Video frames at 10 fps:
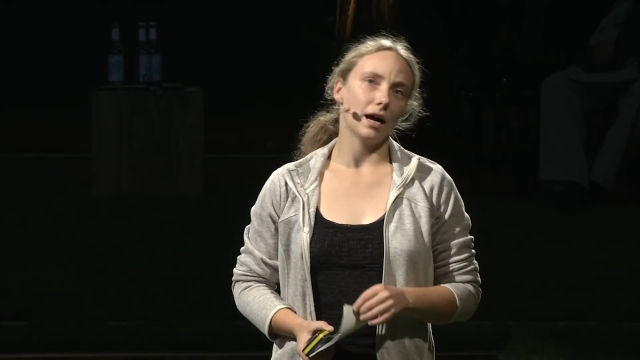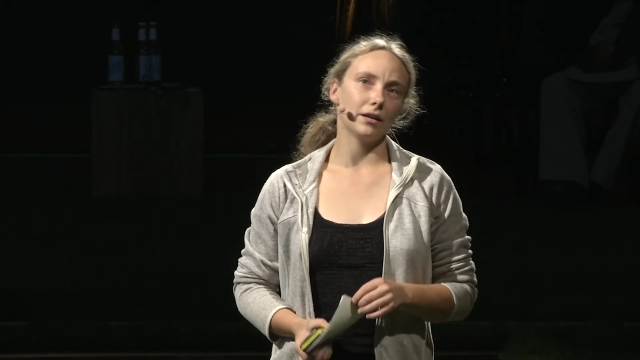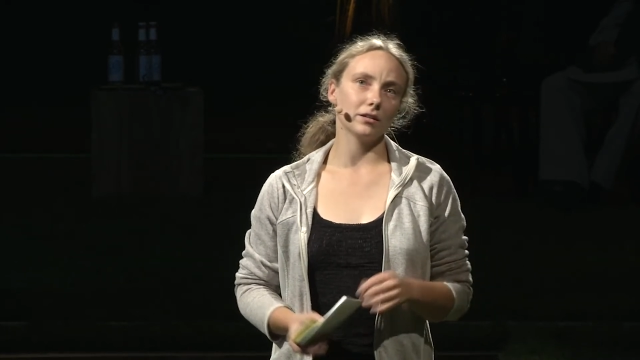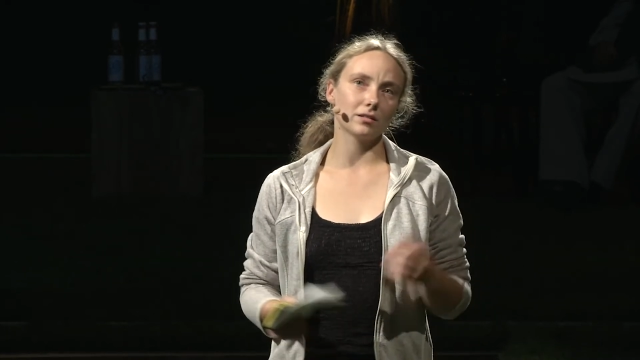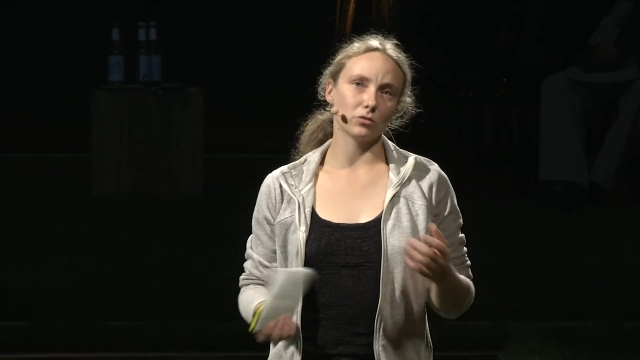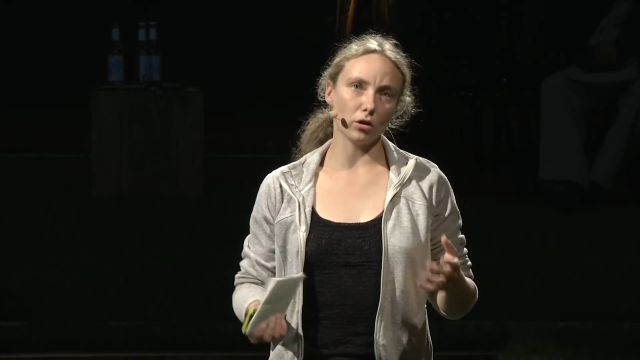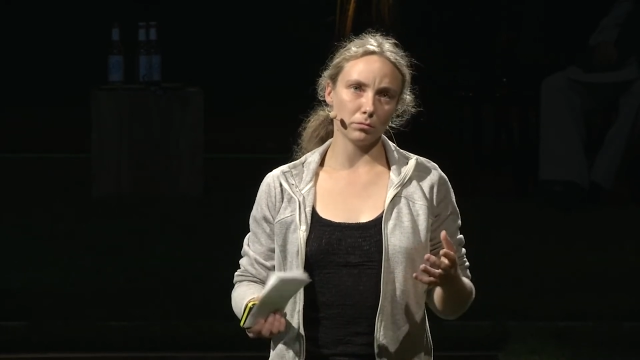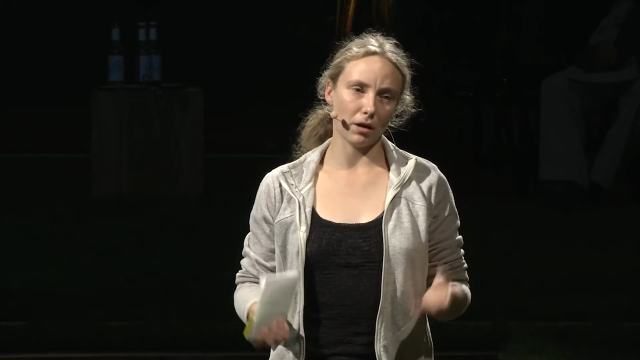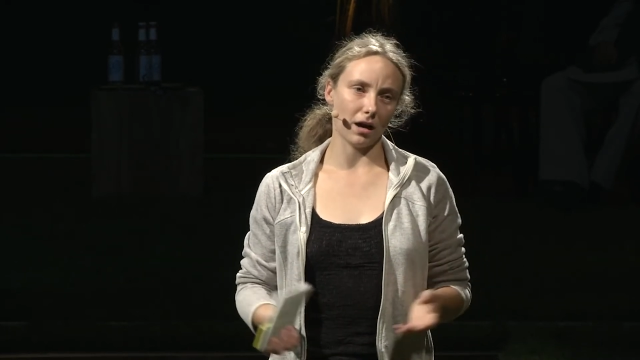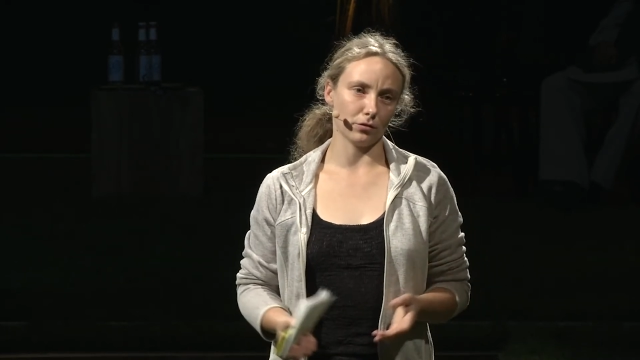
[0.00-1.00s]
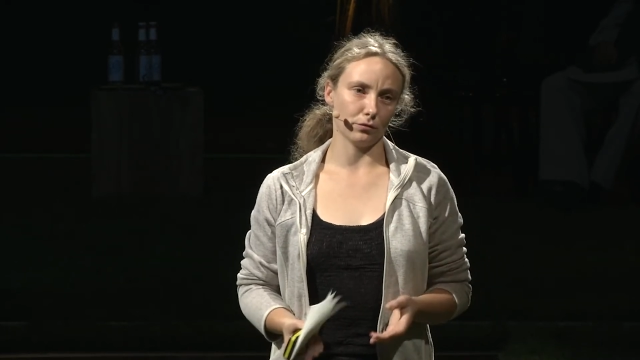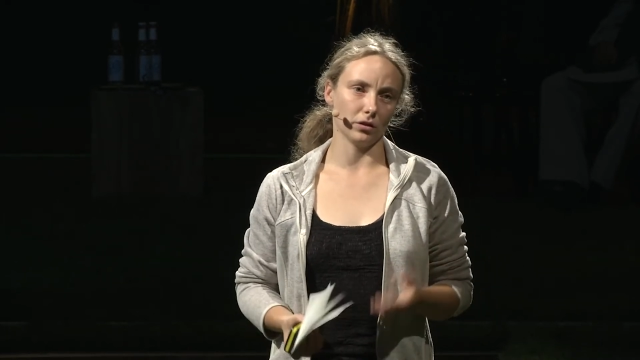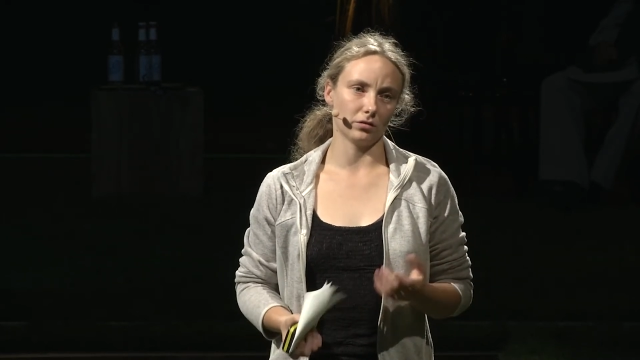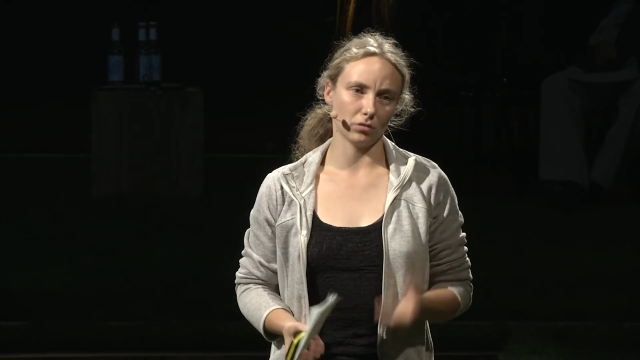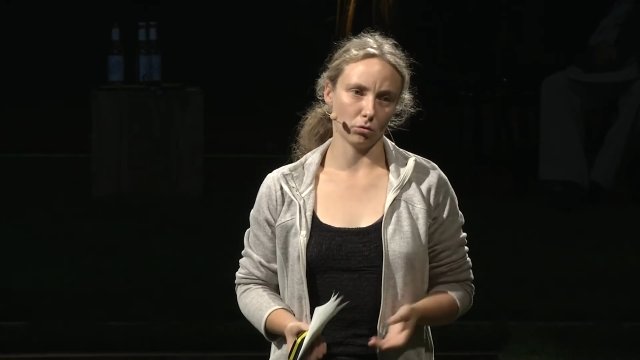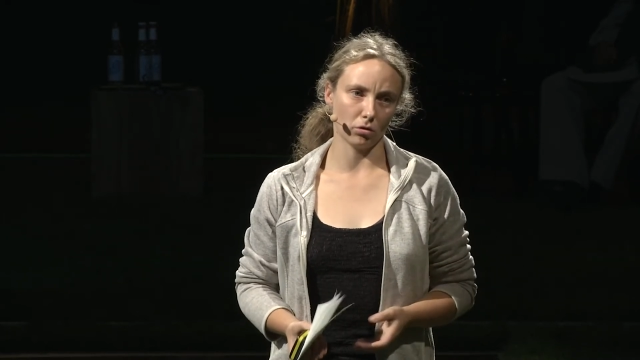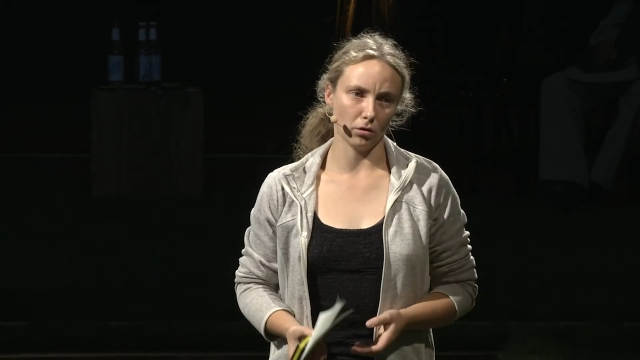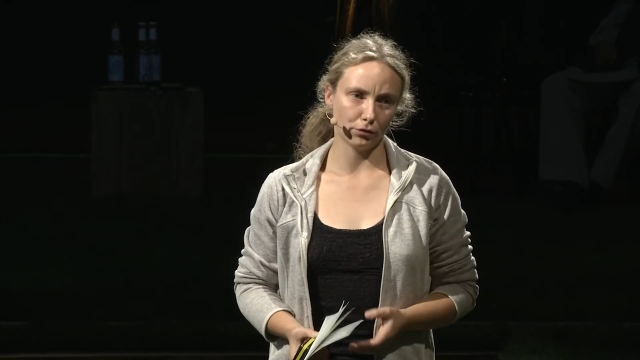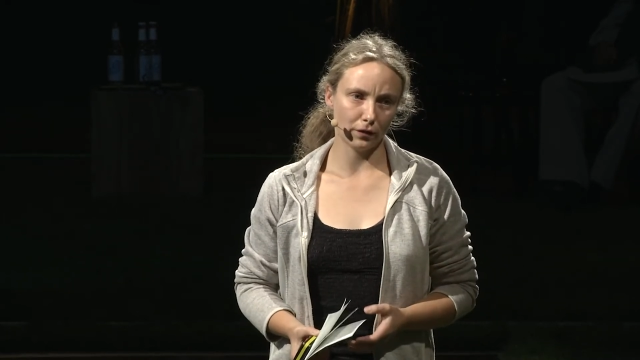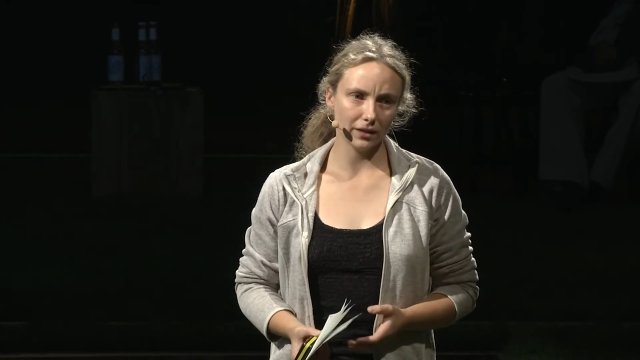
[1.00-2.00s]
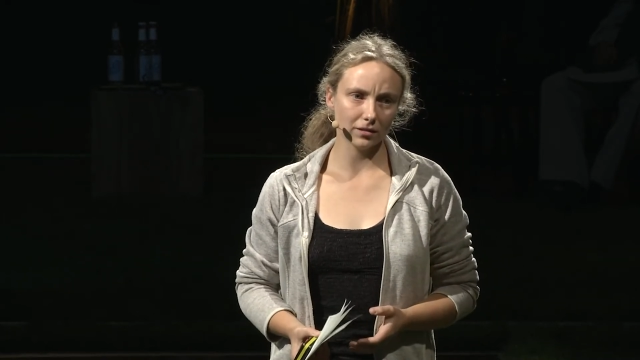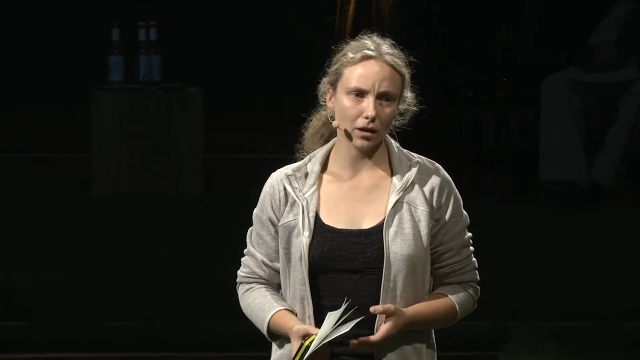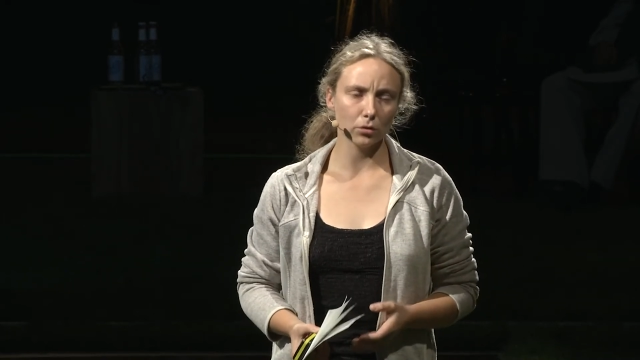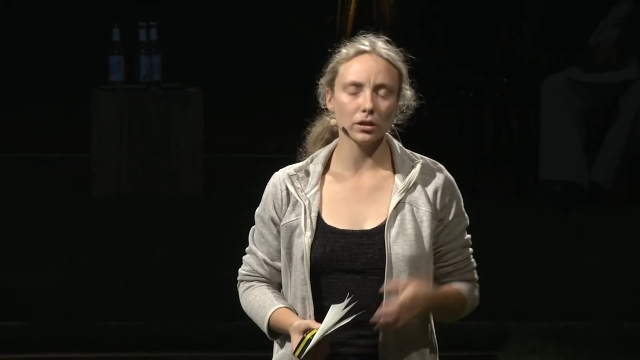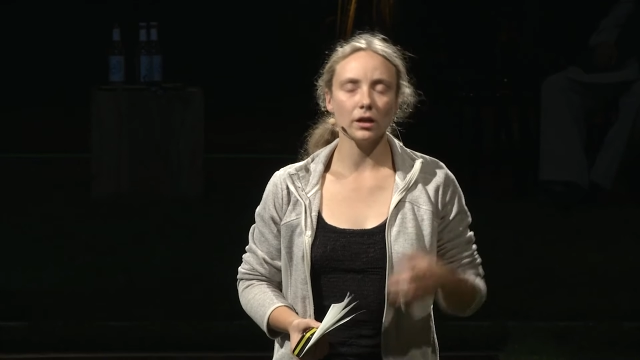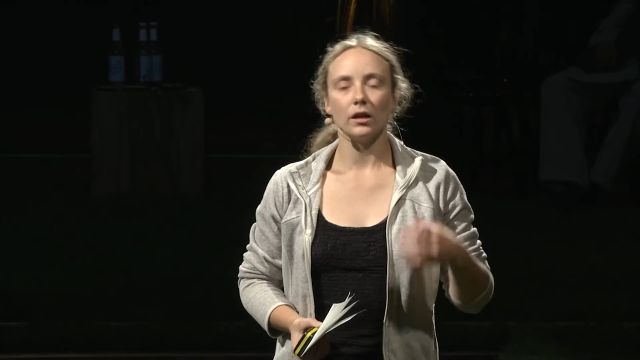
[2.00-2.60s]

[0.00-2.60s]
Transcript: and it's not part of this so-called phase-out.